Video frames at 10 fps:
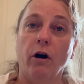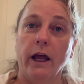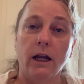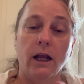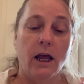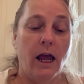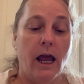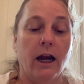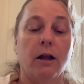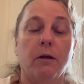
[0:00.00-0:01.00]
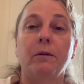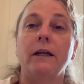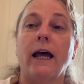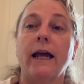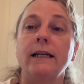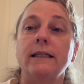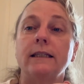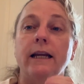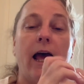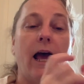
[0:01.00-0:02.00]
it and it'll be nice
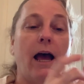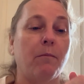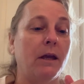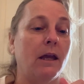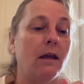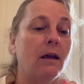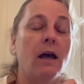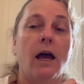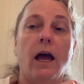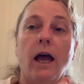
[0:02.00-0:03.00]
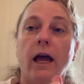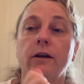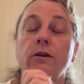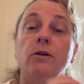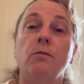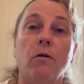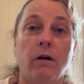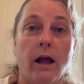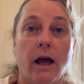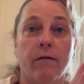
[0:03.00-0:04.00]
and happy and you won't
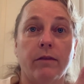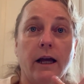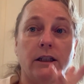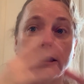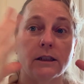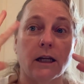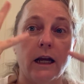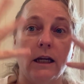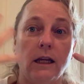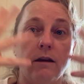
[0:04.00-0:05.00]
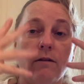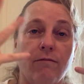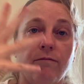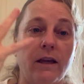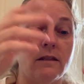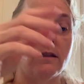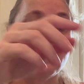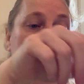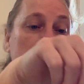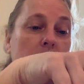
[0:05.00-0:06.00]
have that shiny,
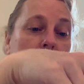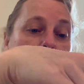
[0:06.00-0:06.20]
facey,